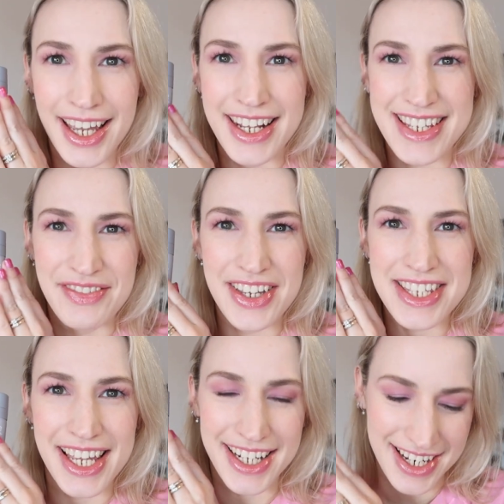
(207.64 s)
And it
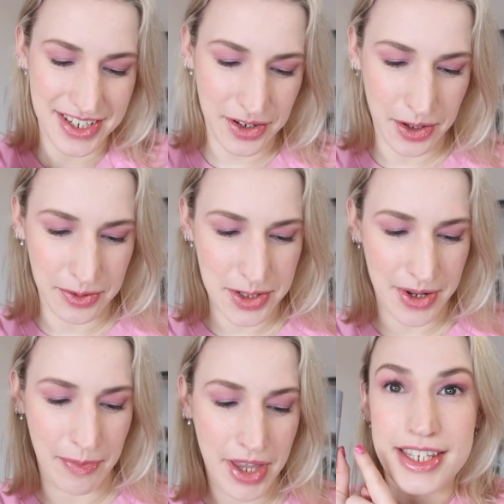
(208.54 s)
feels like nice and cold as
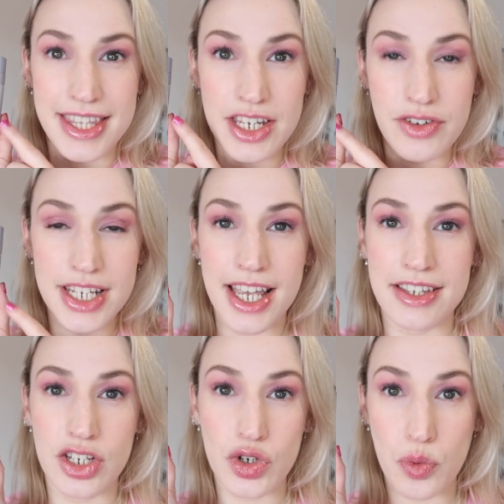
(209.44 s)
well. So this
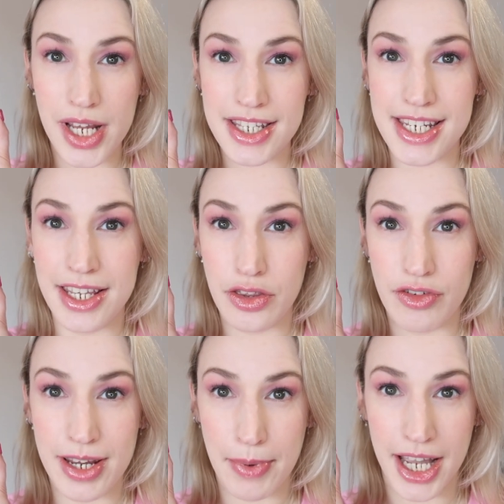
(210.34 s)
retails at
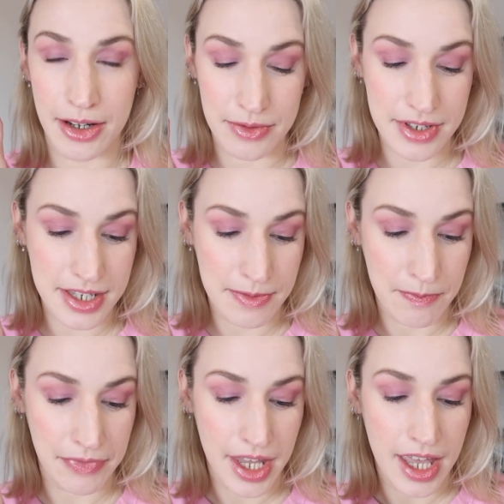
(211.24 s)
twenty-three pounds.
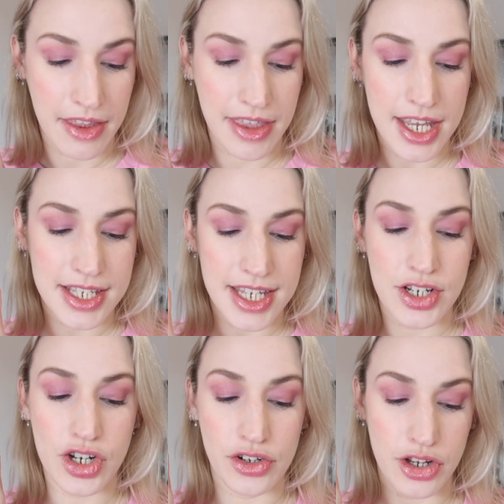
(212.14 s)
This
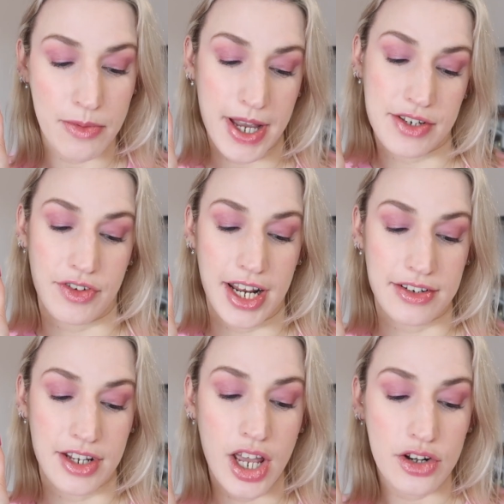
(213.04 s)
is your new best
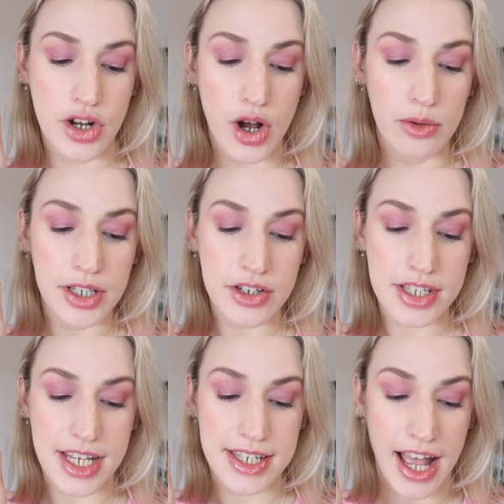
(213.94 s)
friend. Not only does
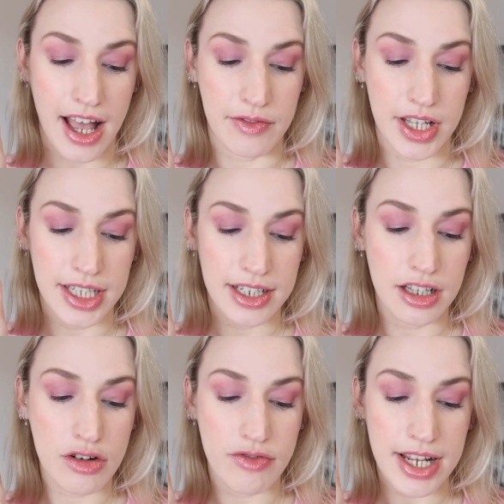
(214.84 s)
this have a
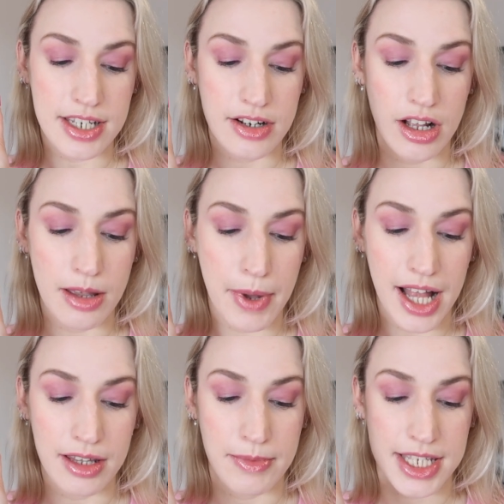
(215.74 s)
little retinol
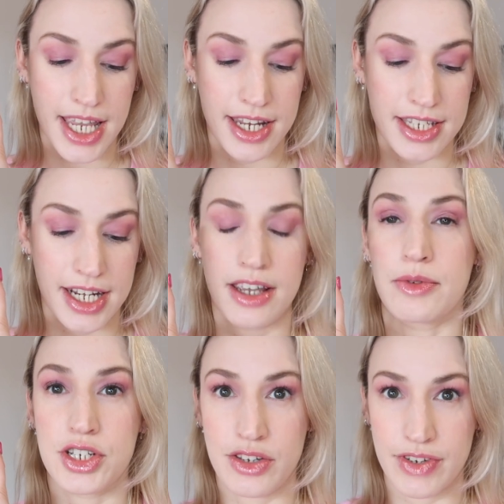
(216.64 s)
palmitate in it,
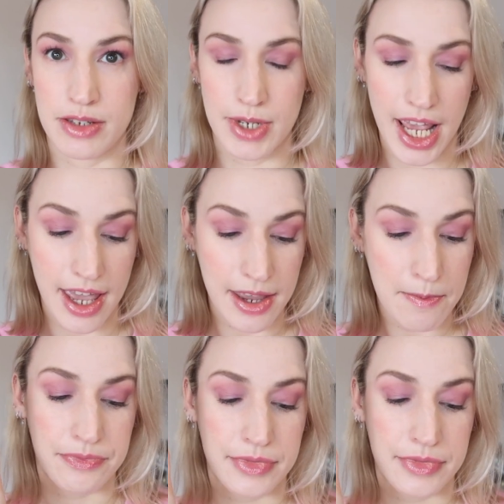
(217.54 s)
which is vitamin A,